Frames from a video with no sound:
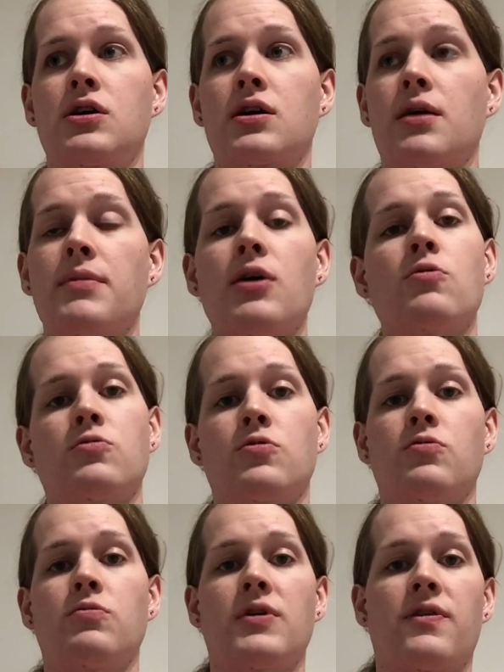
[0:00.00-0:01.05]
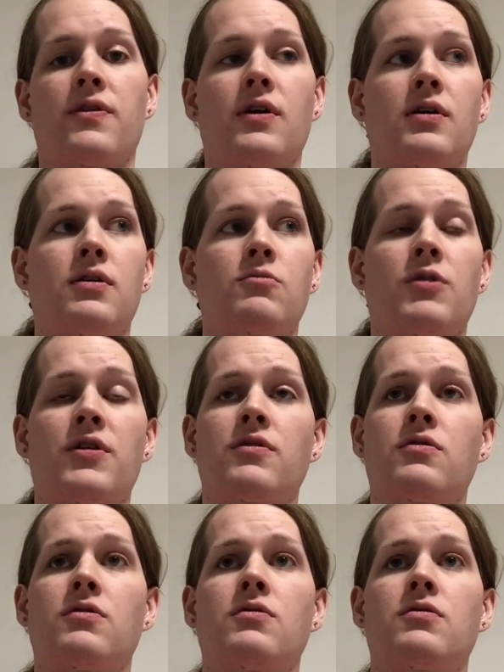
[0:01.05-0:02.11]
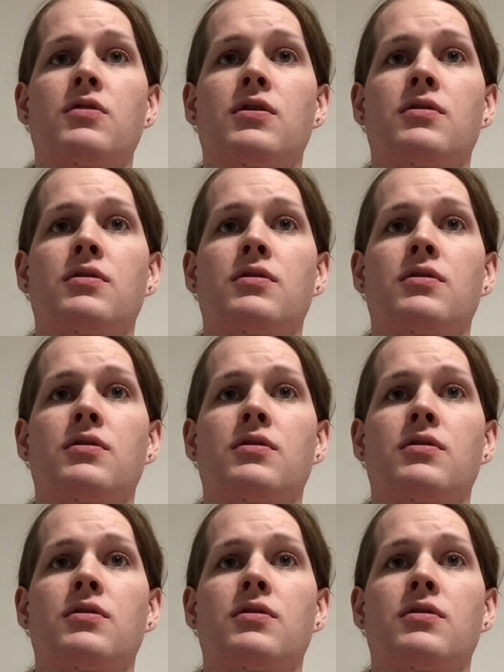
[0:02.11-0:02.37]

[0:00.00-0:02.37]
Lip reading: come out with whether